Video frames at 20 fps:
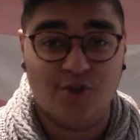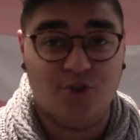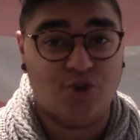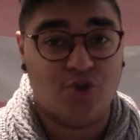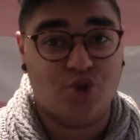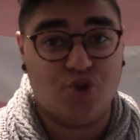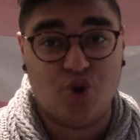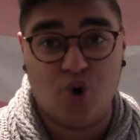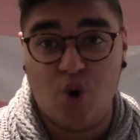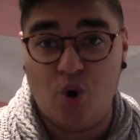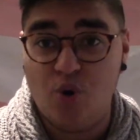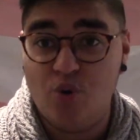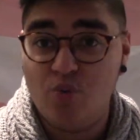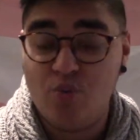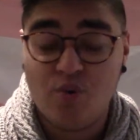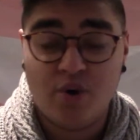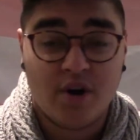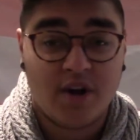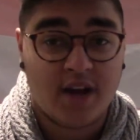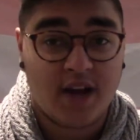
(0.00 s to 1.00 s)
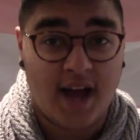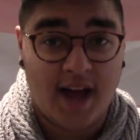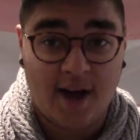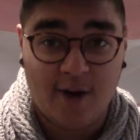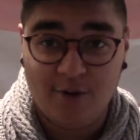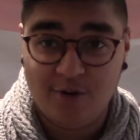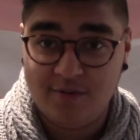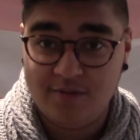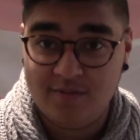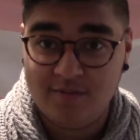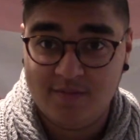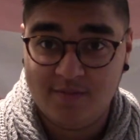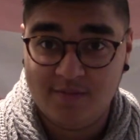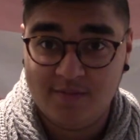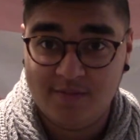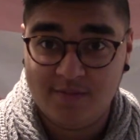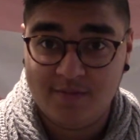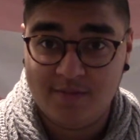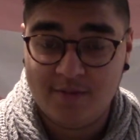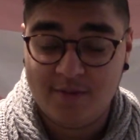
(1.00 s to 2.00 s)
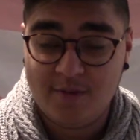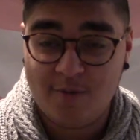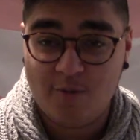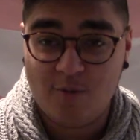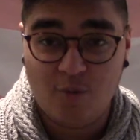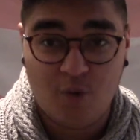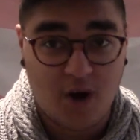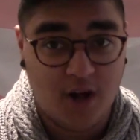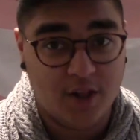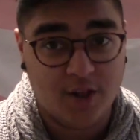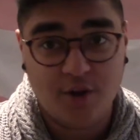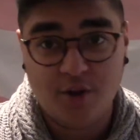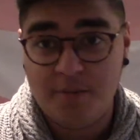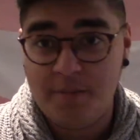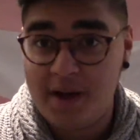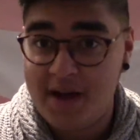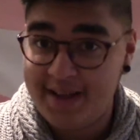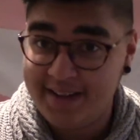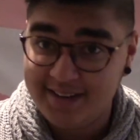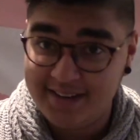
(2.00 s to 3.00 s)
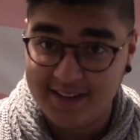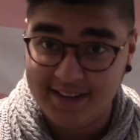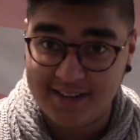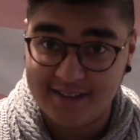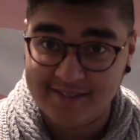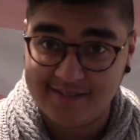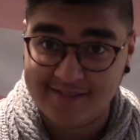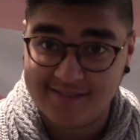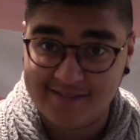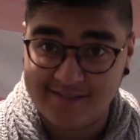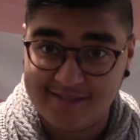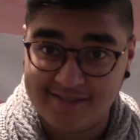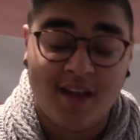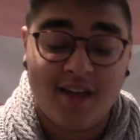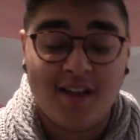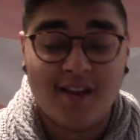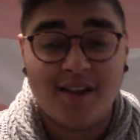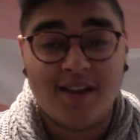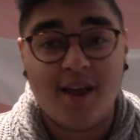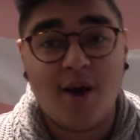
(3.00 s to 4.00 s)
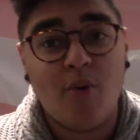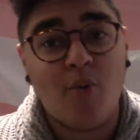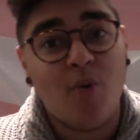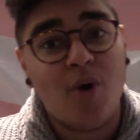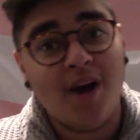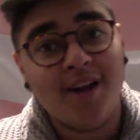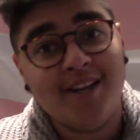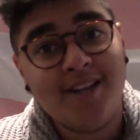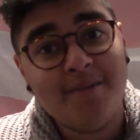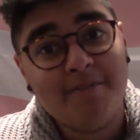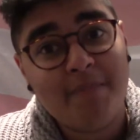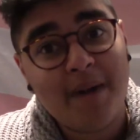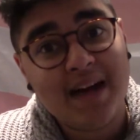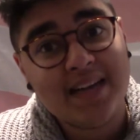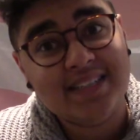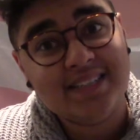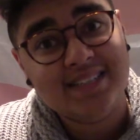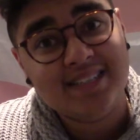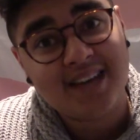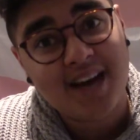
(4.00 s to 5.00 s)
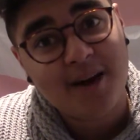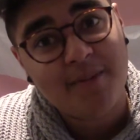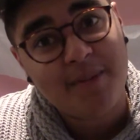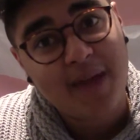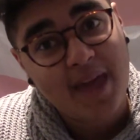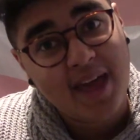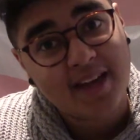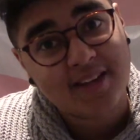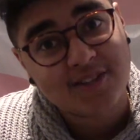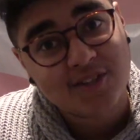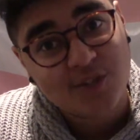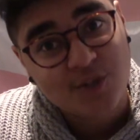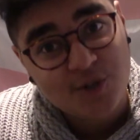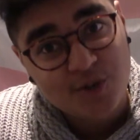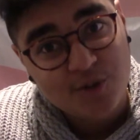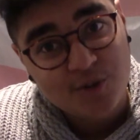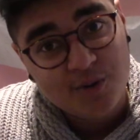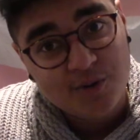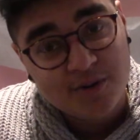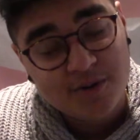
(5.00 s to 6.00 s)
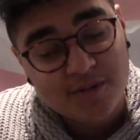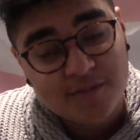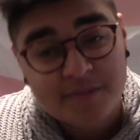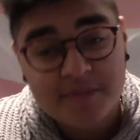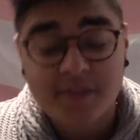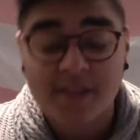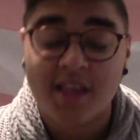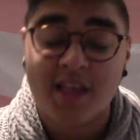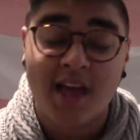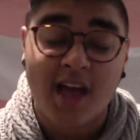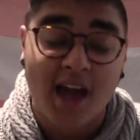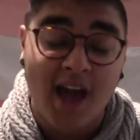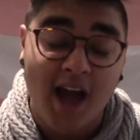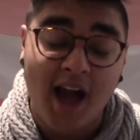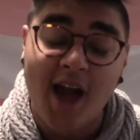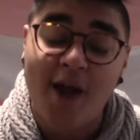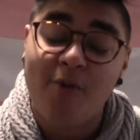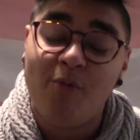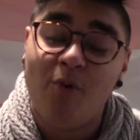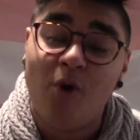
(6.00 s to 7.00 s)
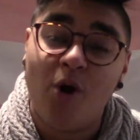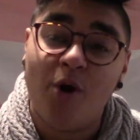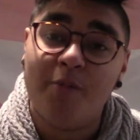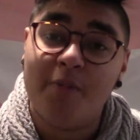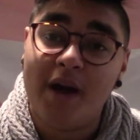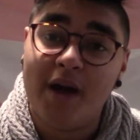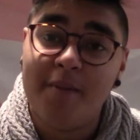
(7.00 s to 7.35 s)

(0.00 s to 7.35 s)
don't work out while you're binding." Now, what did my dumb ass do? I wore my